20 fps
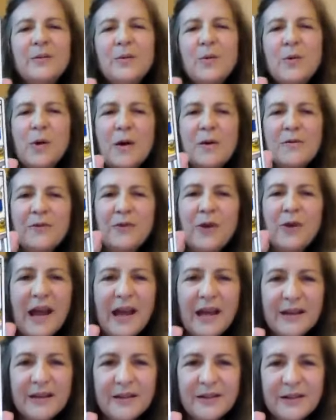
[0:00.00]
or a
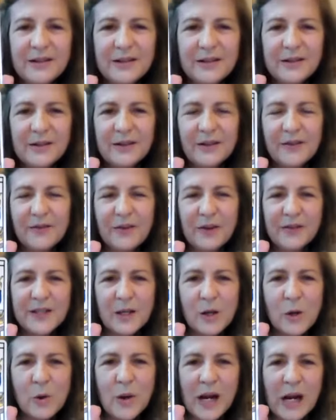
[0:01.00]
friend if
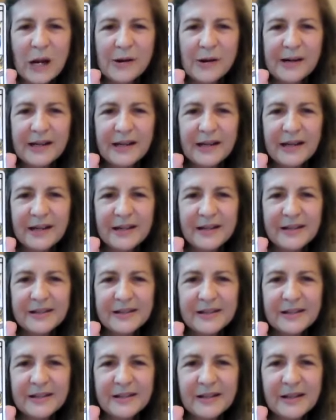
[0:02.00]
it's
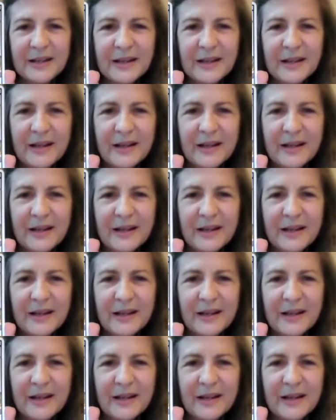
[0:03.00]
Aquarius,